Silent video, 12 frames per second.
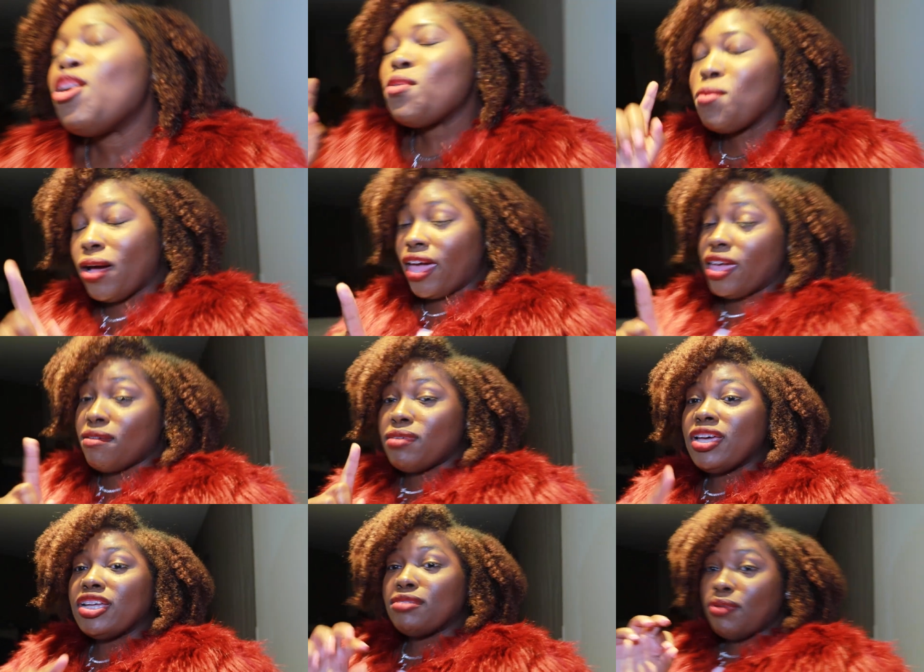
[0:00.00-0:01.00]
Wayne,
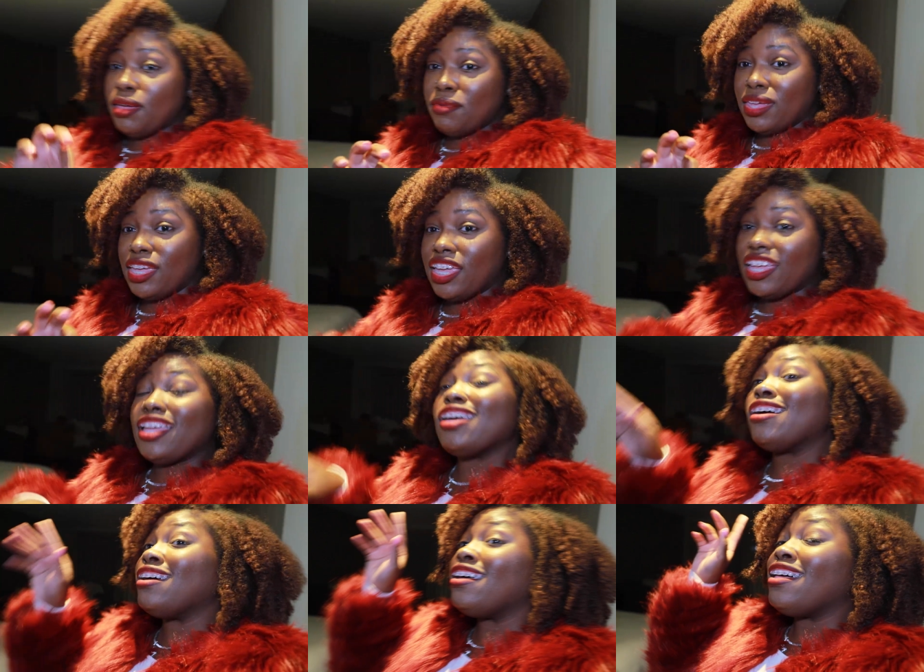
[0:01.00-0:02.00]
because baby,
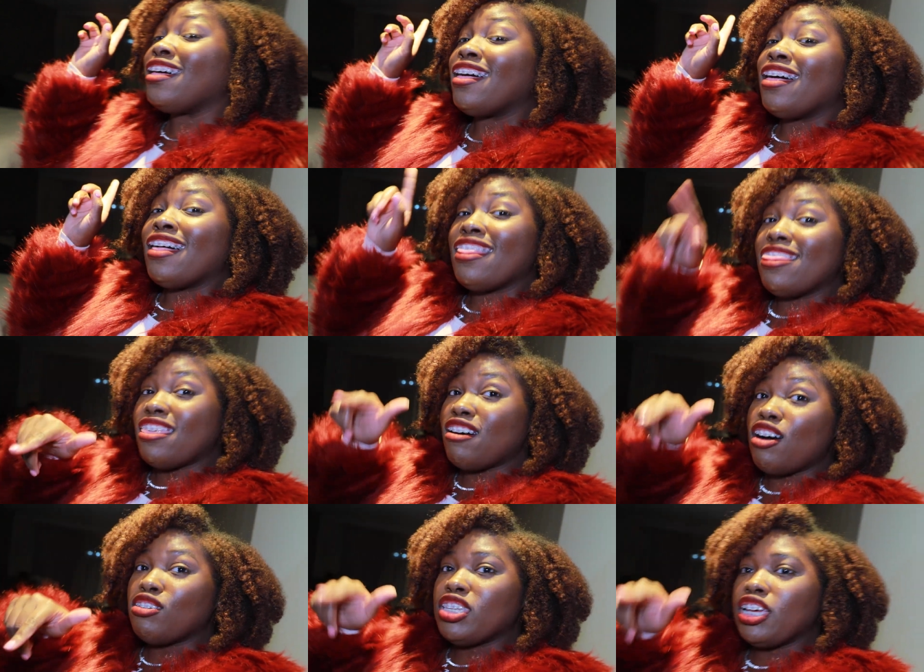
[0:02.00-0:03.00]

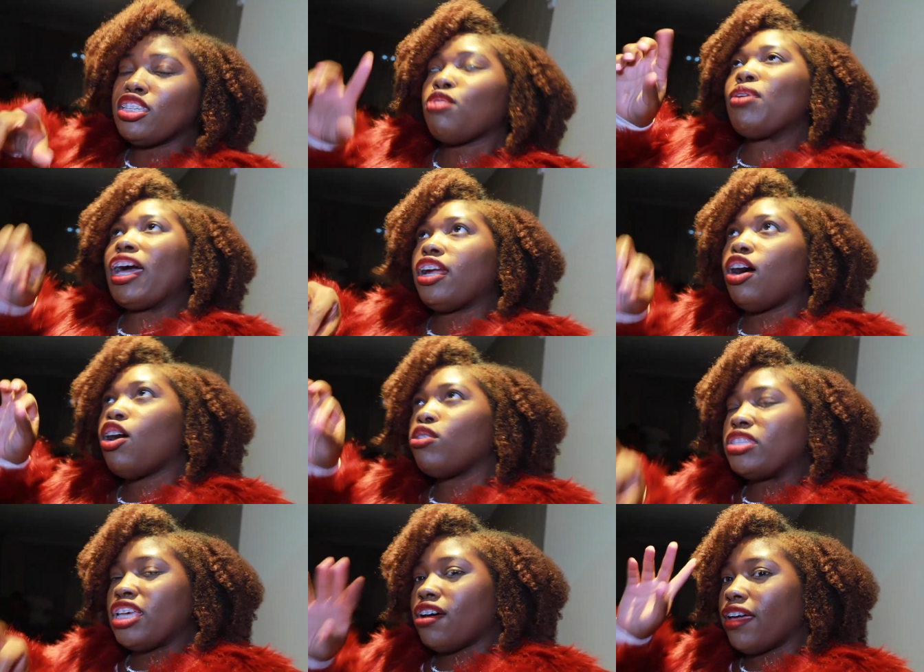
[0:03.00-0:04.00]
the hotel, so we got the
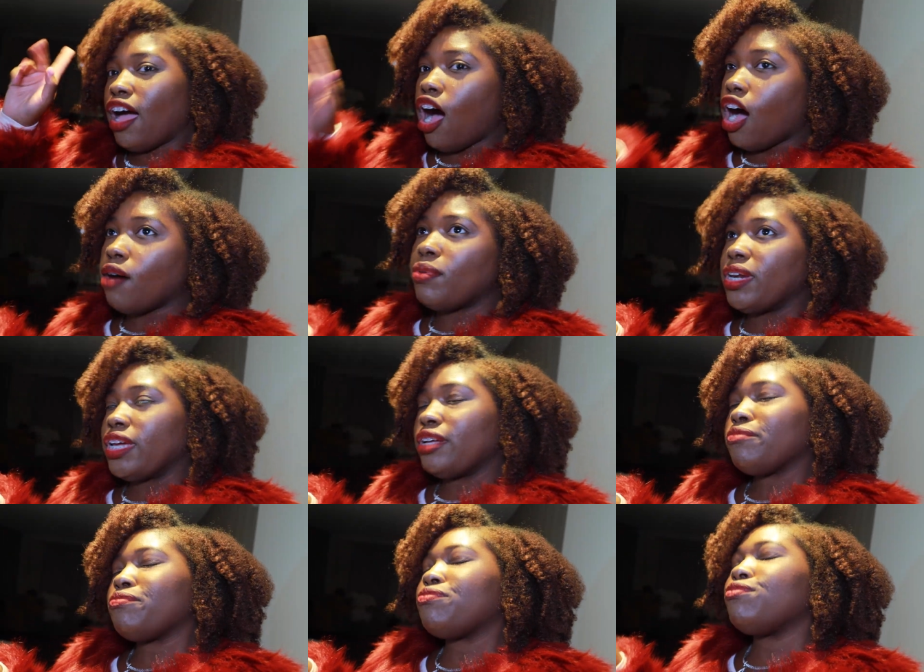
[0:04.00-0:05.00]
hotel in Albany,
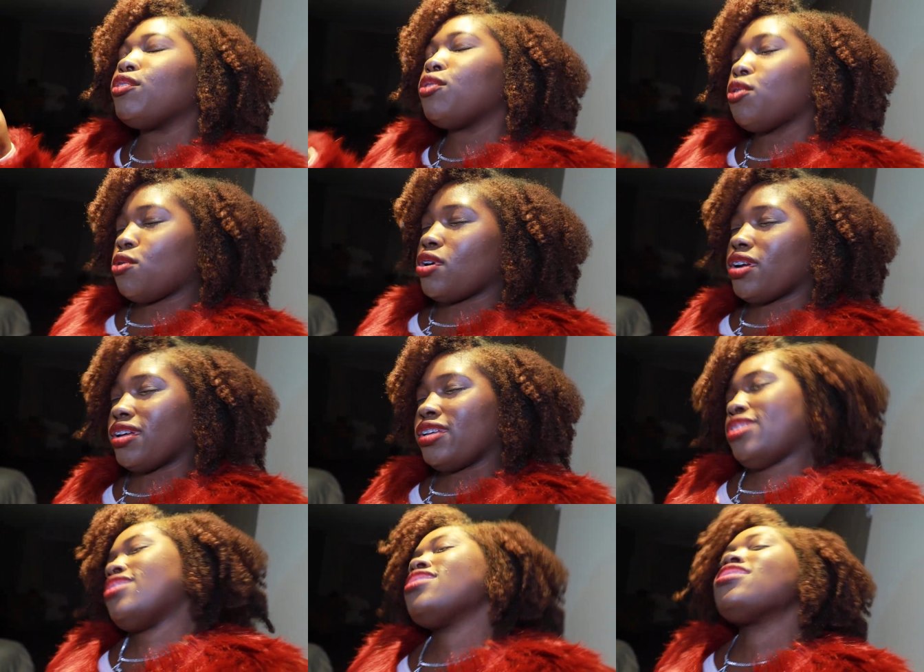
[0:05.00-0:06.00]
New York.
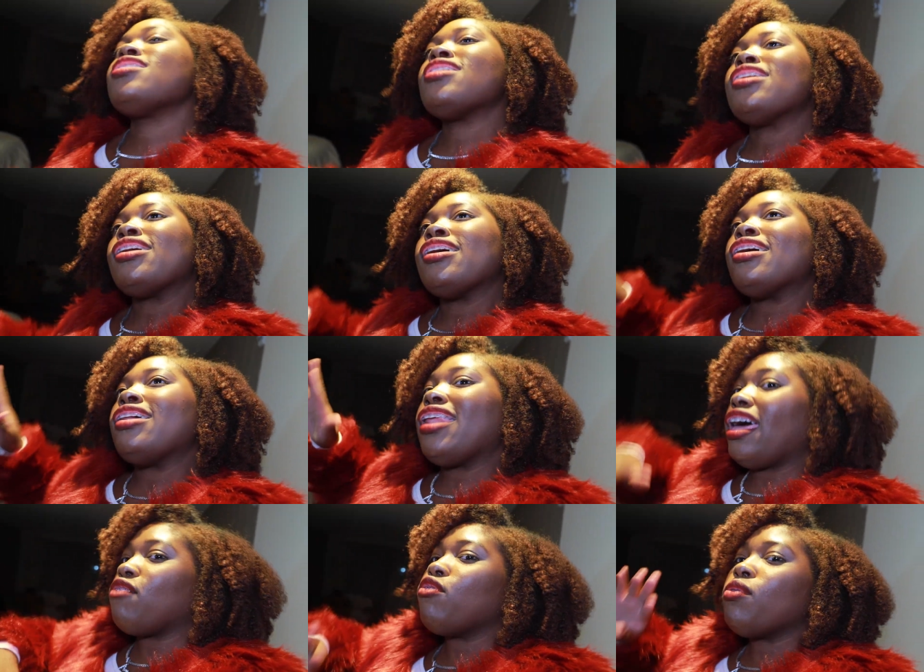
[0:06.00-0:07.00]

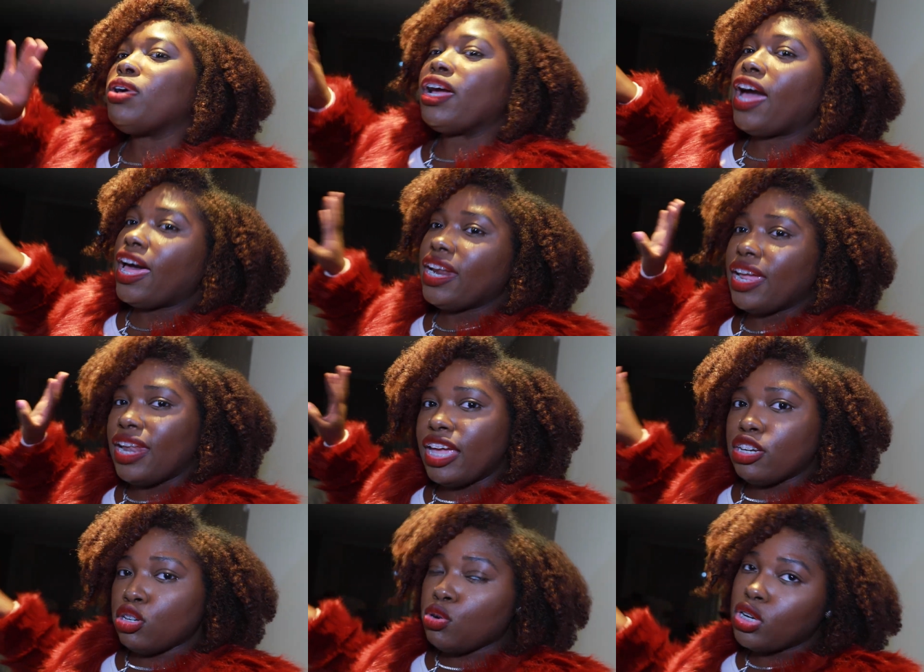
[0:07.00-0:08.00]
Now, if we would've got it in
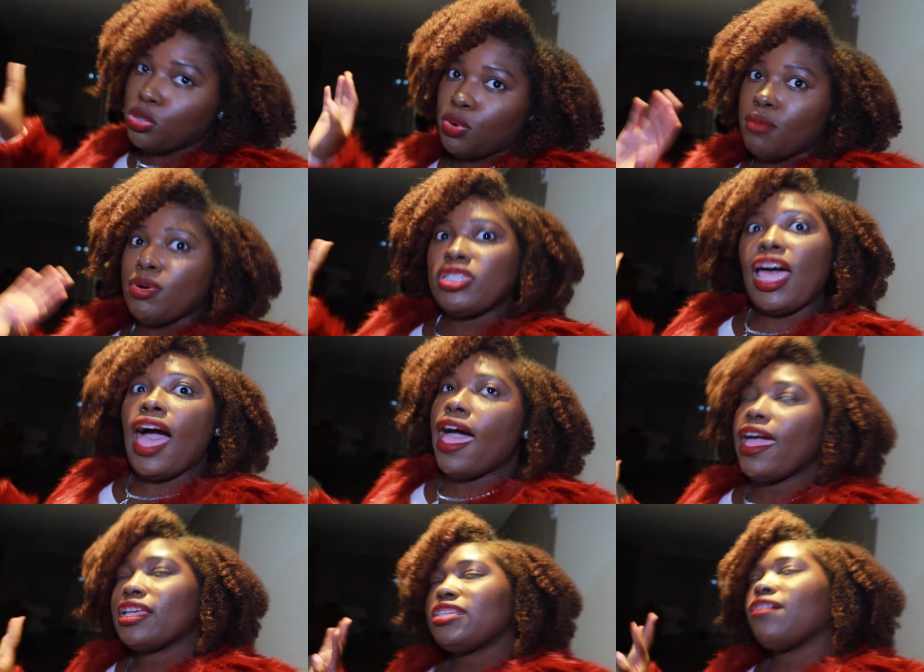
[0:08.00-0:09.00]
Lake George, where most of
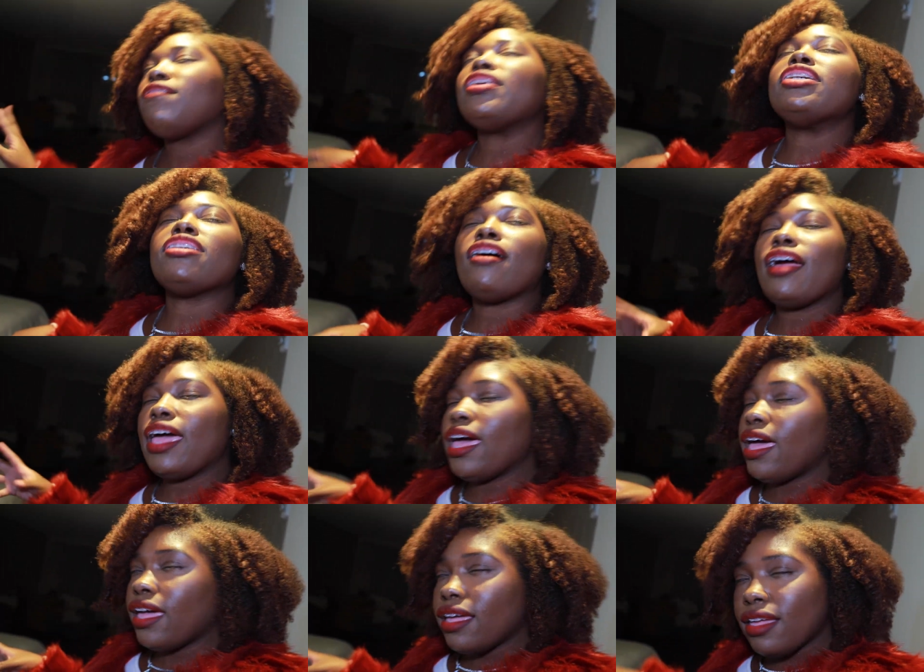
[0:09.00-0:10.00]
our activities are
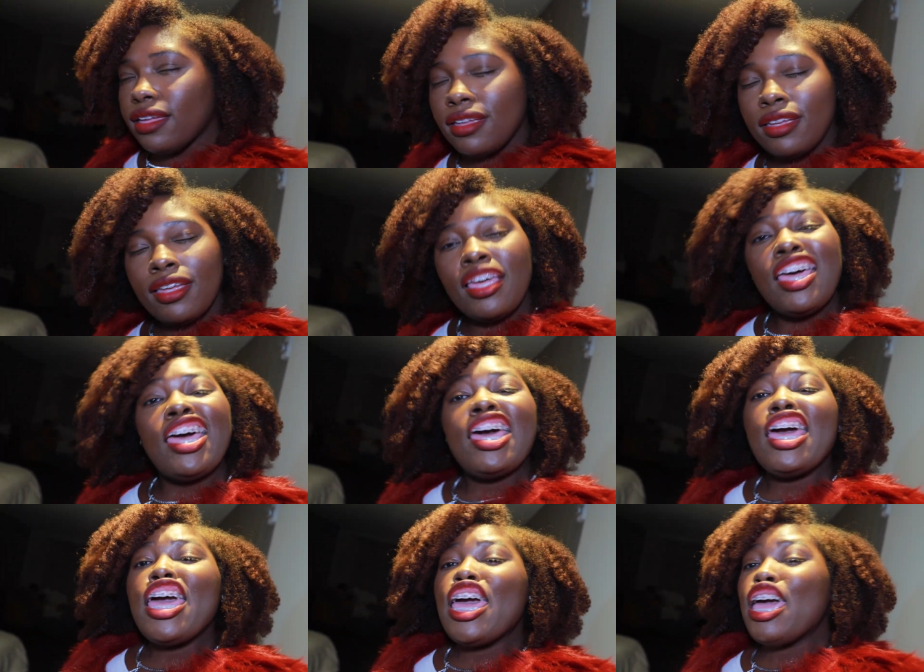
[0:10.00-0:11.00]
at,
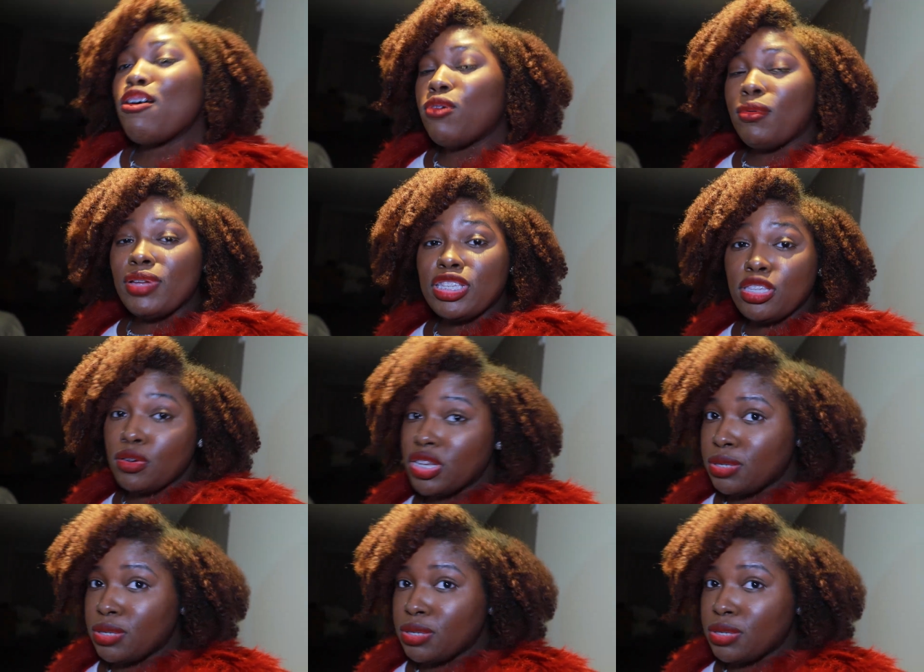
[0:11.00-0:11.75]
it would have been so